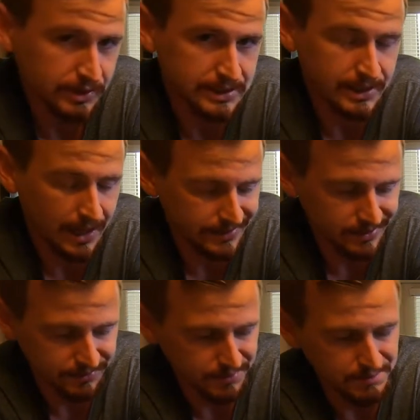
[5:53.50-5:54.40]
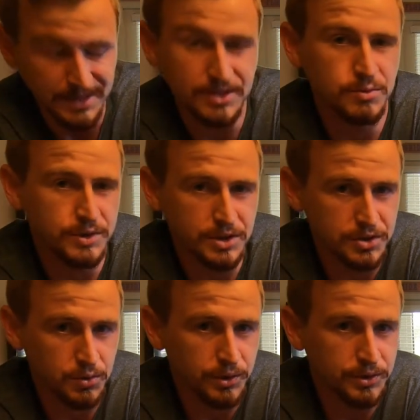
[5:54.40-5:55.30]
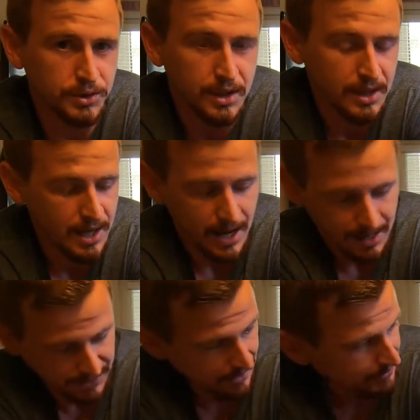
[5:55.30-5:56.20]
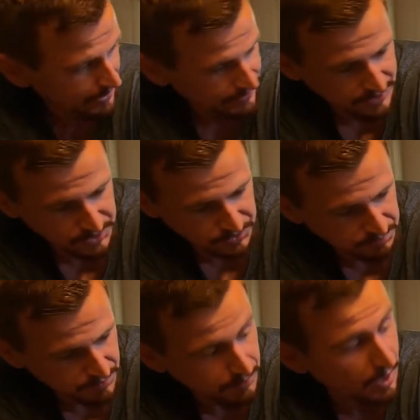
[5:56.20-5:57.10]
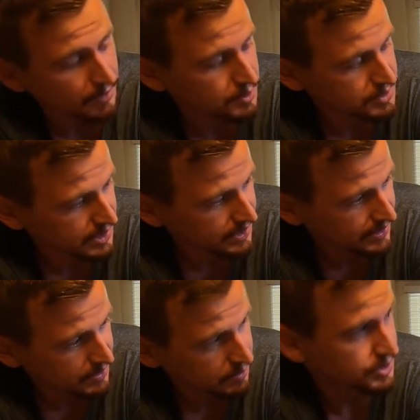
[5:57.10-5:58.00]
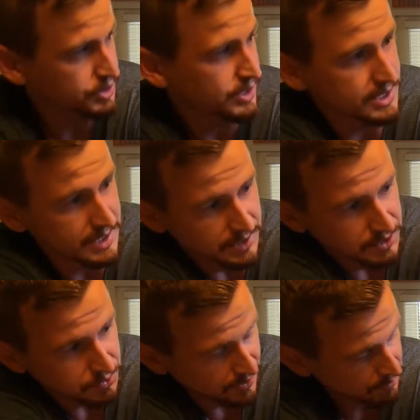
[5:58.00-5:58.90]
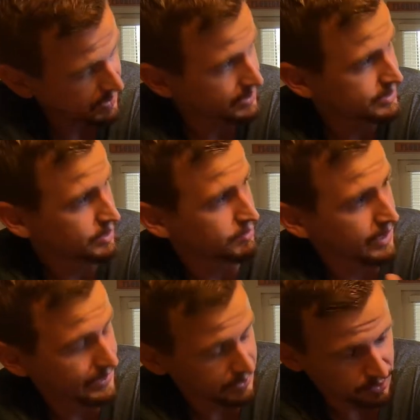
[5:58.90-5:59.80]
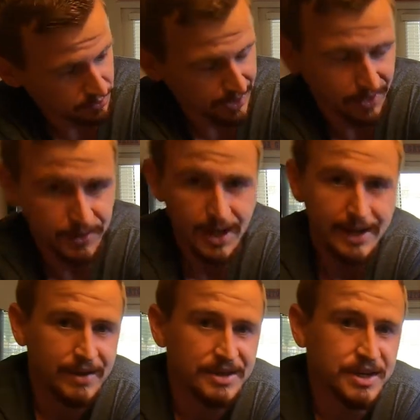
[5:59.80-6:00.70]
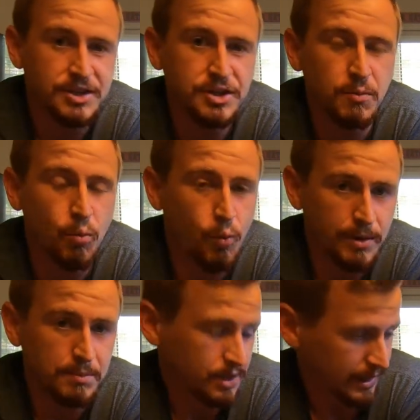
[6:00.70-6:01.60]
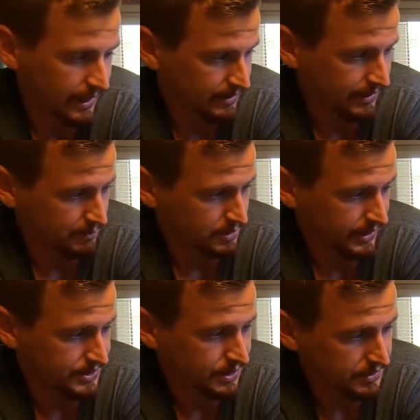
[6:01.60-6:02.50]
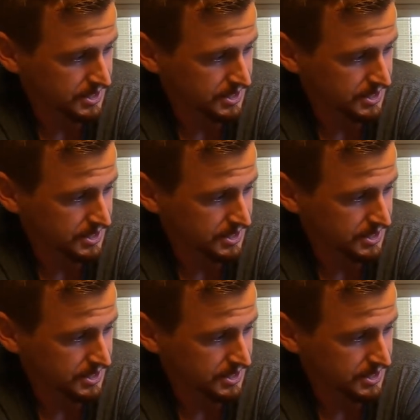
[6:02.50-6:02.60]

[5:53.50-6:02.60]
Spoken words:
is kind of mixed with the soil. I mean, I've had these pothos in here, which you can see these green plants that are vining all around. That's actually one plant that I planted on the